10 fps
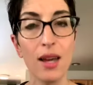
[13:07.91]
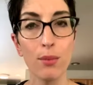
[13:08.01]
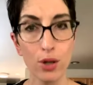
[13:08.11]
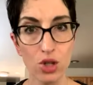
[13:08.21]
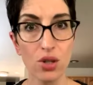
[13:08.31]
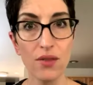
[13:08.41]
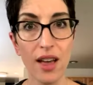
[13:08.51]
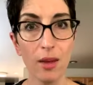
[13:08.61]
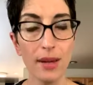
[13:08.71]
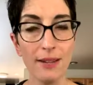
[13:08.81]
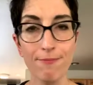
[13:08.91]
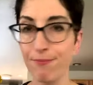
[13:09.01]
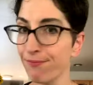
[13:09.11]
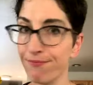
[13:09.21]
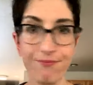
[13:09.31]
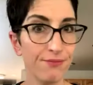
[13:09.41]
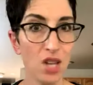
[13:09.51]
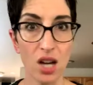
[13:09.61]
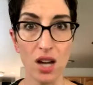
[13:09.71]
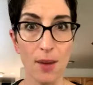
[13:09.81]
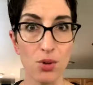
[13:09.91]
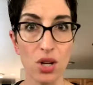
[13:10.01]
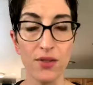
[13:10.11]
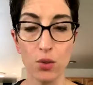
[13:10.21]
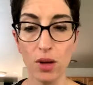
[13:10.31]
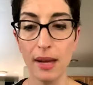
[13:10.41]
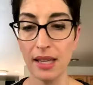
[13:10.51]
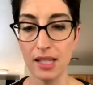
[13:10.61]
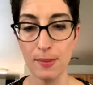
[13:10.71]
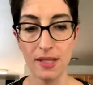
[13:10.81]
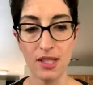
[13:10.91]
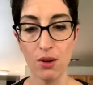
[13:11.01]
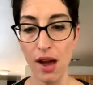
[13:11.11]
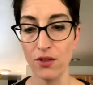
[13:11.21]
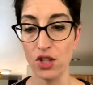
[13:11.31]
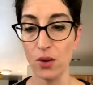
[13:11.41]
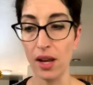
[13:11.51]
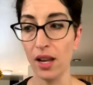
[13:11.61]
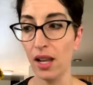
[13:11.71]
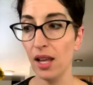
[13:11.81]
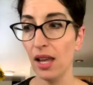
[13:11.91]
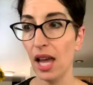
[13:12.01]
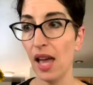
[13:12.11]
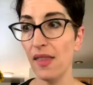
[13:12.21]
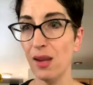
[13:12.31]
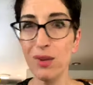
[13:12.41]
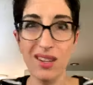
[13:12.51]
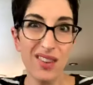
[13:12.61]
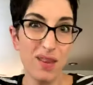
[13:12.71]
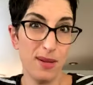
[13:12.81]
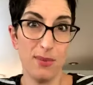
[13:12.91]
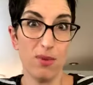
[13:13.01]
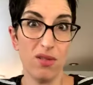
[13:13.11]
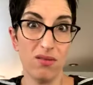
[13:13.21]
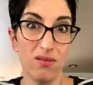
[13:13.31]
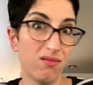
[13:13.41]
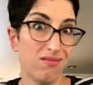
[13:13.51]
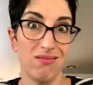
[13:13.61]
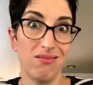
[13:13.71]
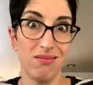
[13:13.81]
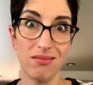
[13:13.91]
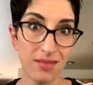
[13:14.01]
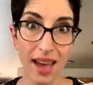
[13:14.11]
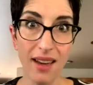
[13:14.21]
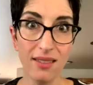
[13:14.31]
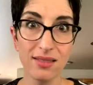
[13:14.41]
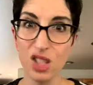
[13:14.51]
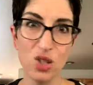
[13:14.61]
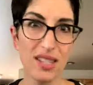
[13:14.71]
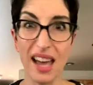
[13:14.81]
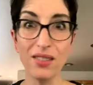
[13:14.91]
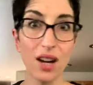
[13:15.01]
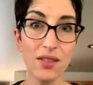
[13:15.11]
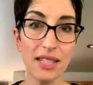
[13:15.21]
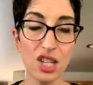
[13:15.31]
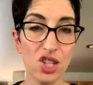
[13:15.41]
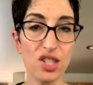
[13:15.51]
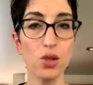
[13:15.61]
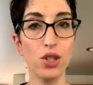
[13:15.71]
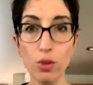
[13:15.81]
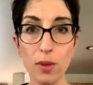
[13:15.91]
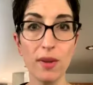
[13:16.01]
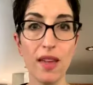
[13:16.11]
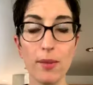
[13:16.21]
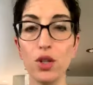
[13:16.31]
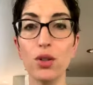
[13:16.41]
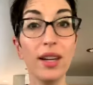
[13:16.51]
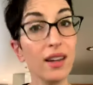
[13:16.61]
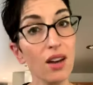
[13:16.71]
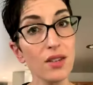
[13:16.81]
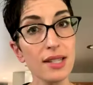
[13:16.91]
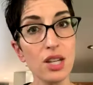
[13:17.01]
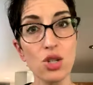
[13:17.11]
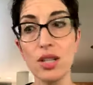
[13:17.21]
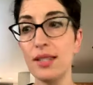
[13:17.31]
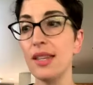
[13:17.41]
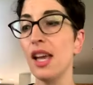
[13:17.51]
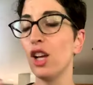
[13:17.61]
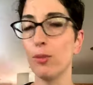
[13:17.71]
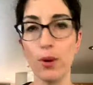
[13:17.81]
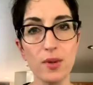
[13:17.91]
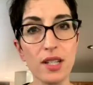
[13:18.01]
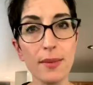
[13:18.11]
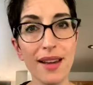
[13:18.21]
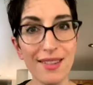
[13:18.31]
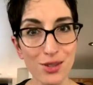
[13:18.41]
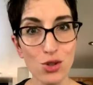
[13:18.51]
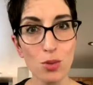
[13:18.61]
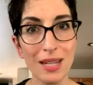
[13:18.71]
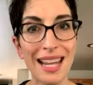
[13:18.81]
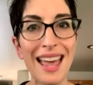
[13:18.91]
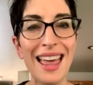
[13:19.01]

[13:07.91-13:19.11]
Personal development, not an option. If you want to make it in this business, you have to do it. And then we invite people. Okay? You just have conversations. You human with them. You create conversations. You're posting about it on social media.